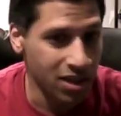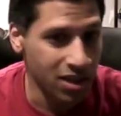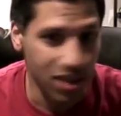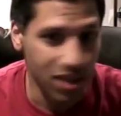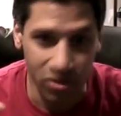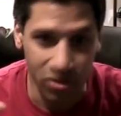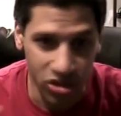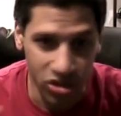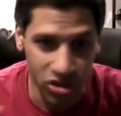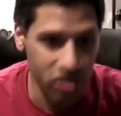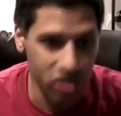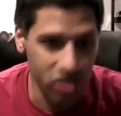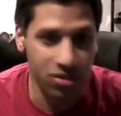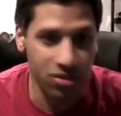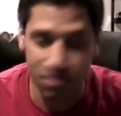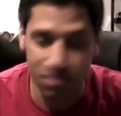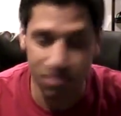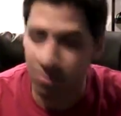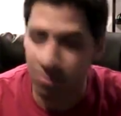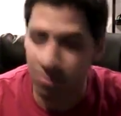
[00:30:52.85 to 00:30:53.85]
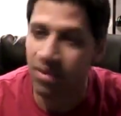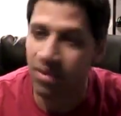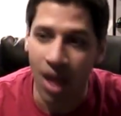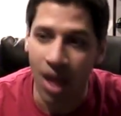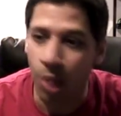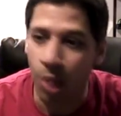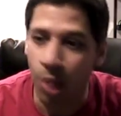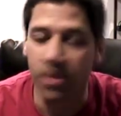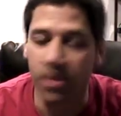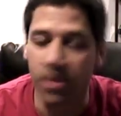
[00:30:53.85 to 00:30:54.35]
you know, just
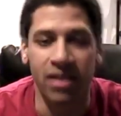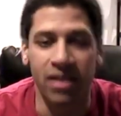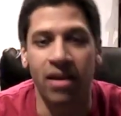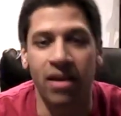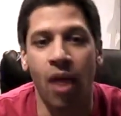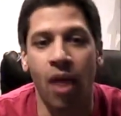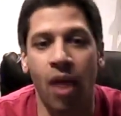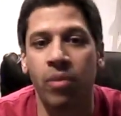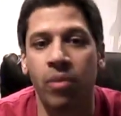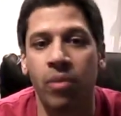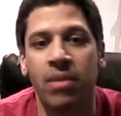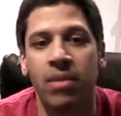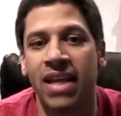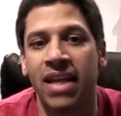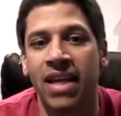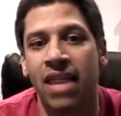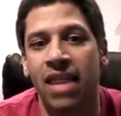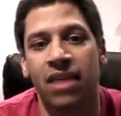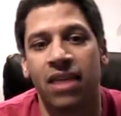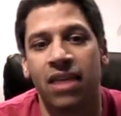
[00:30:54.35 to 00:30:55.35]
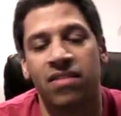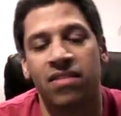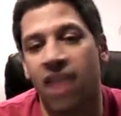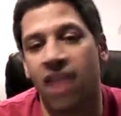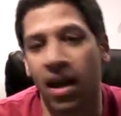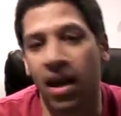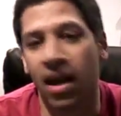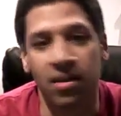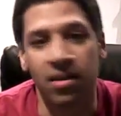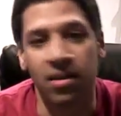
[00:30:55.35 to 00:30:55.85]
helping me to get things
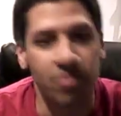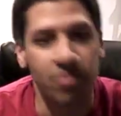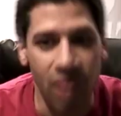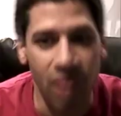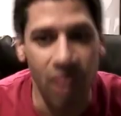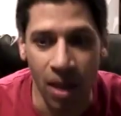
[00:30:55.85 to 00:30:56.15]
done.